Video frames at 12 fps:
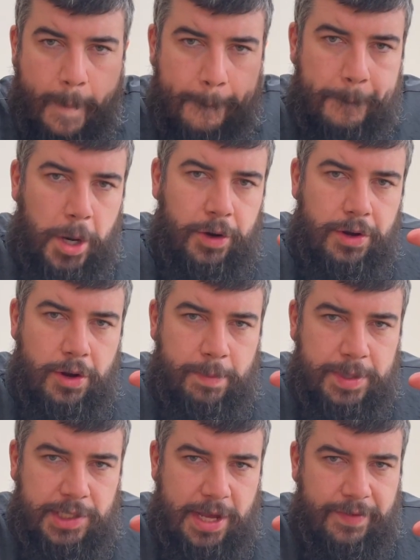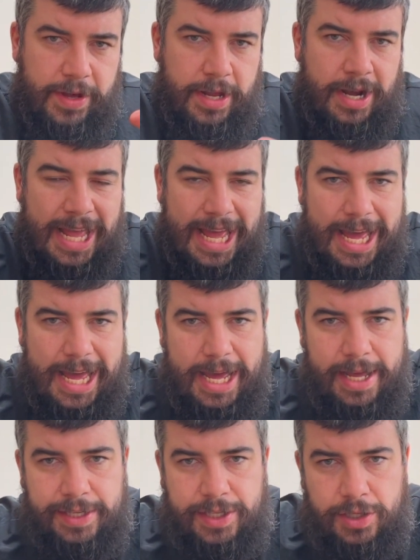Point number 7
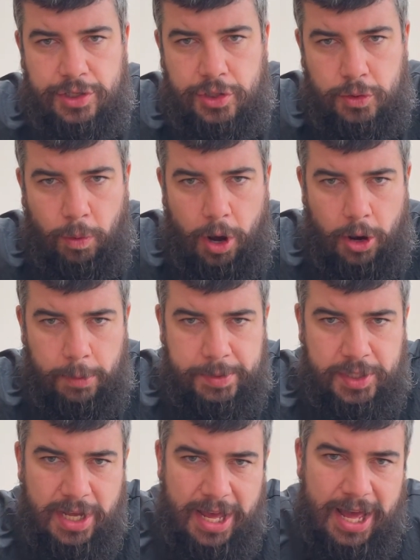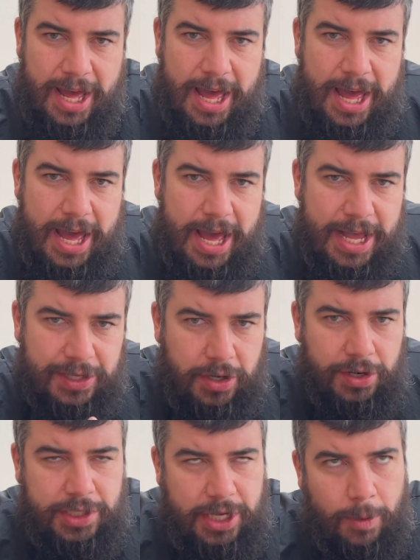is swaps. It's
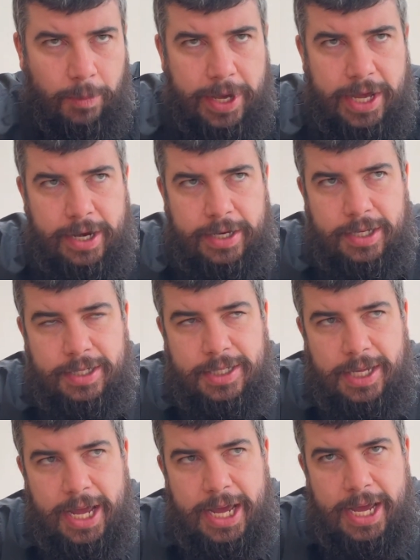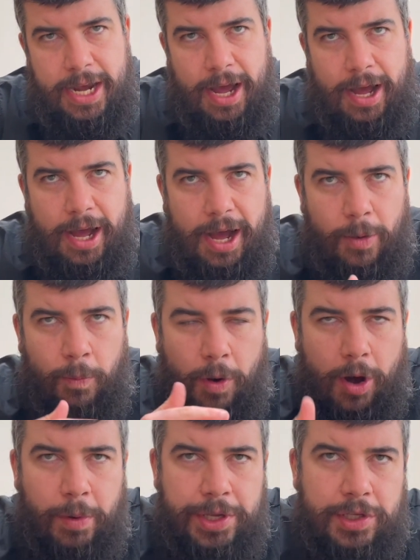going to sound weird saying
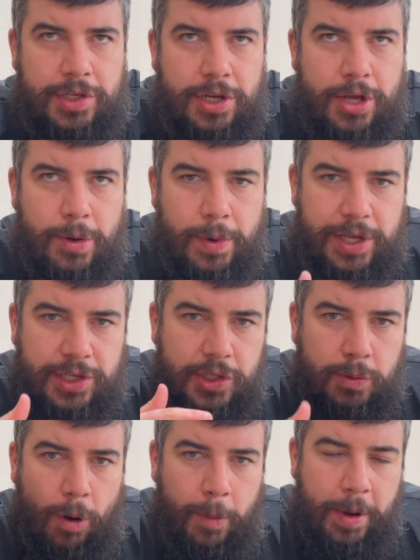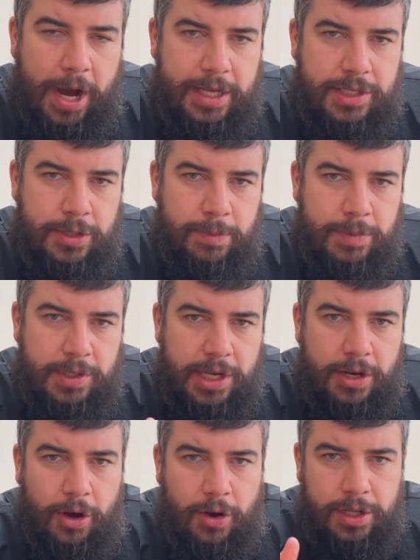what I want you to do is swap items
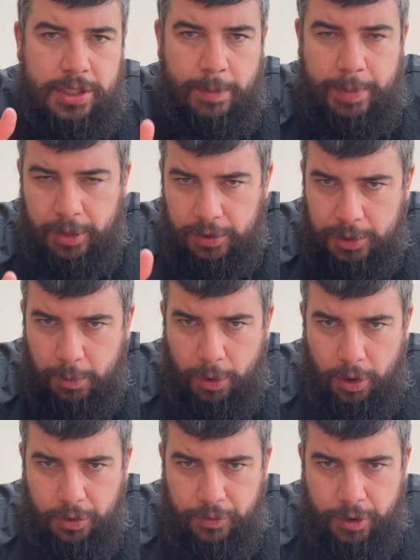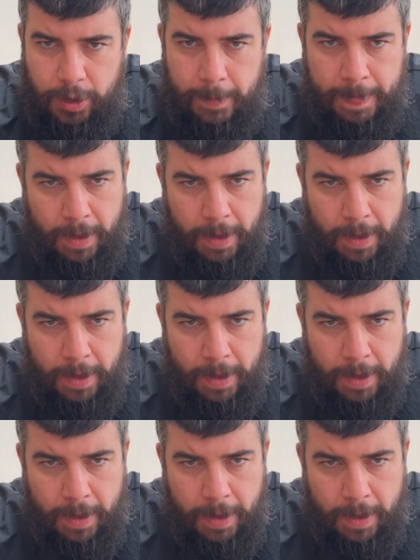in order to build your wardrobe.